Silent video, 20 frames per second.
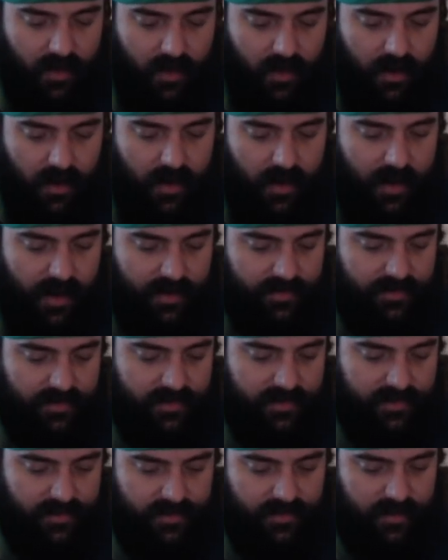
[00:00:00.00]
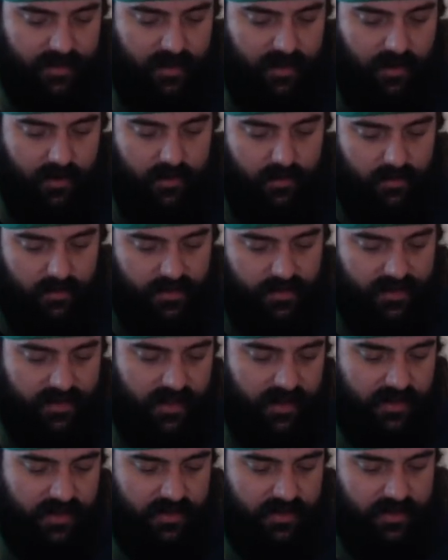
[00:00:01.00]
Alright, so let's
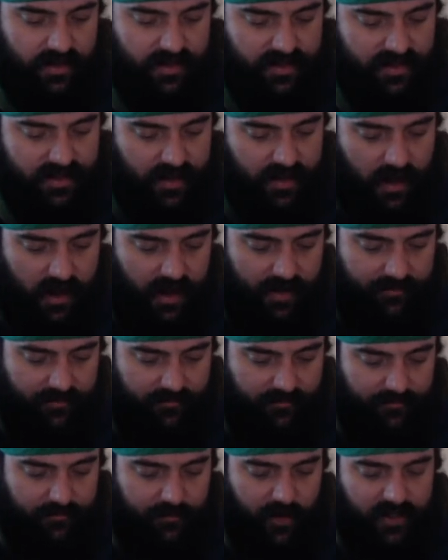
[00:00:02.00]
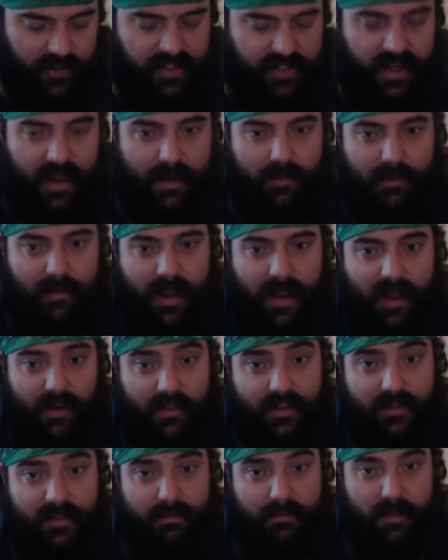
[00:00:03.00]
get into this. Alright, first game out of
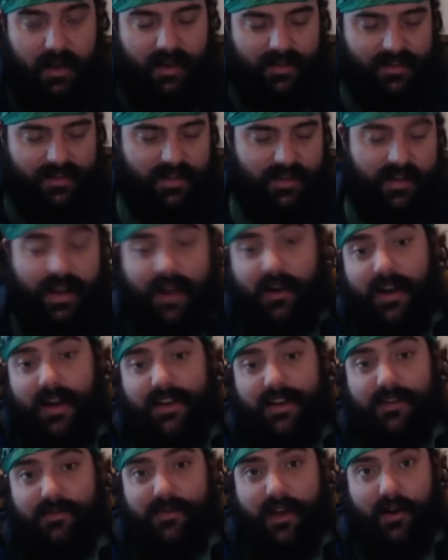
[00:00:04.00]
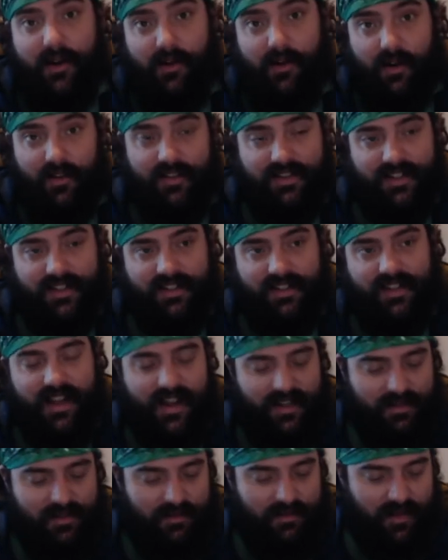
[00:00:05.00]
this box. Now, I do know all these things.
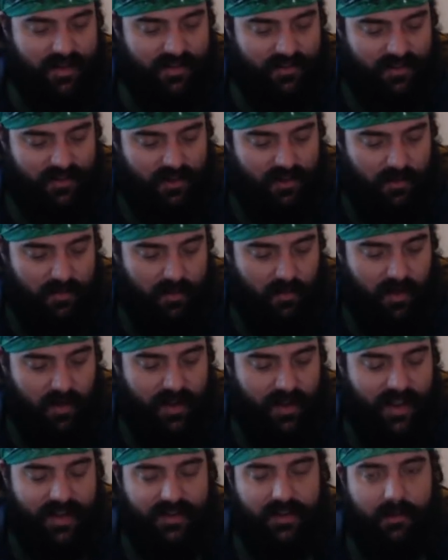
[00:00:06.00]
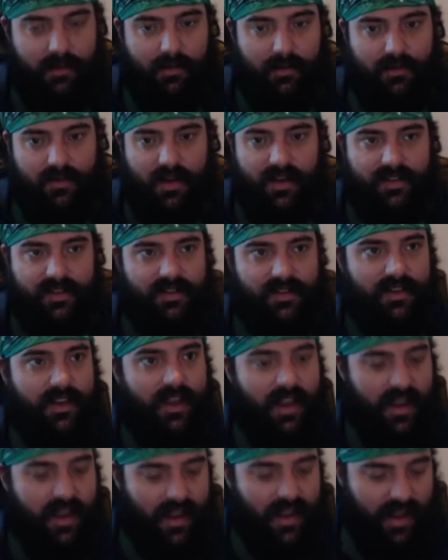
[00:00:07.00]
He showed me what he had doubles-wise
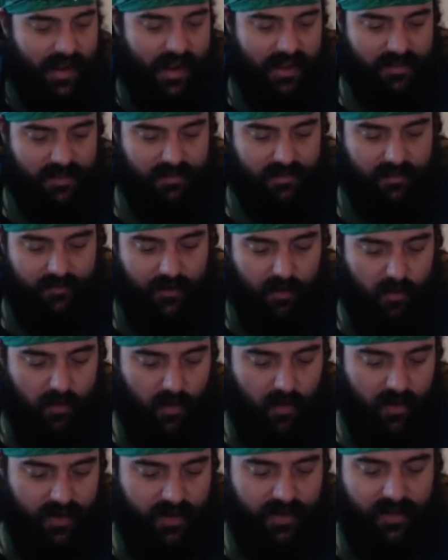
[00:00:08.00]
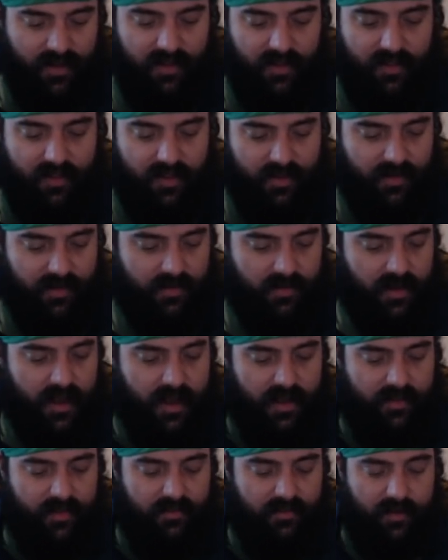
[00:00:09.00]
and asked me if I wanted anything,
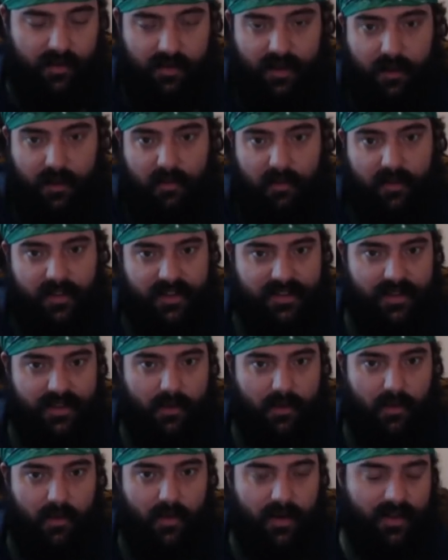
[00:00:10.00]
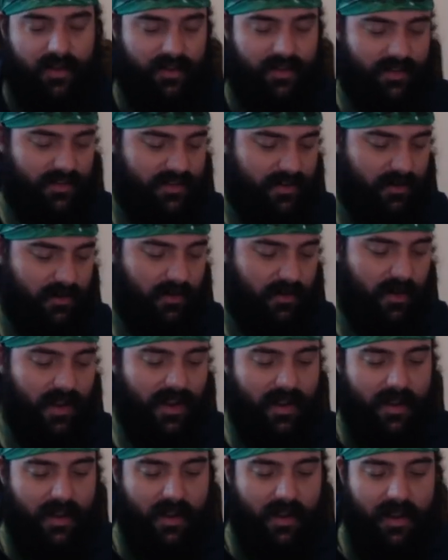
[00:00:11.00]
and there were a couple things I wanted, and so
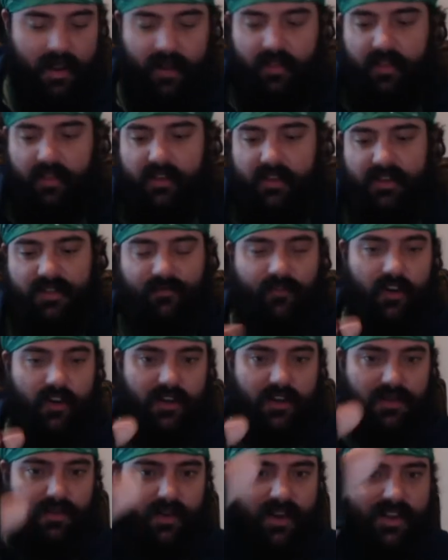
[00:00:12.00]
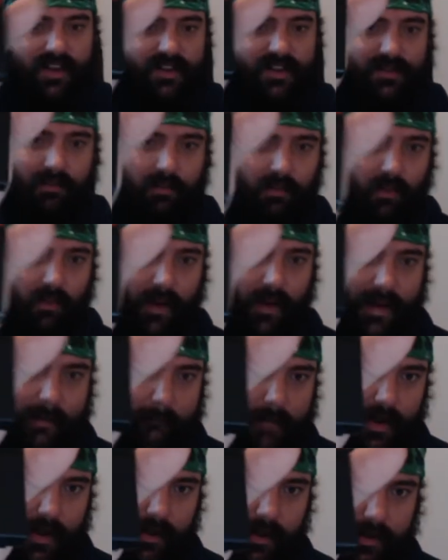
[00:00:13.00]
this first one is
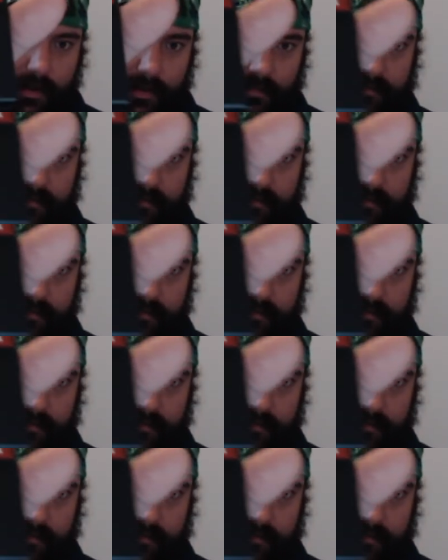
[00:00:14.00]
Rambo.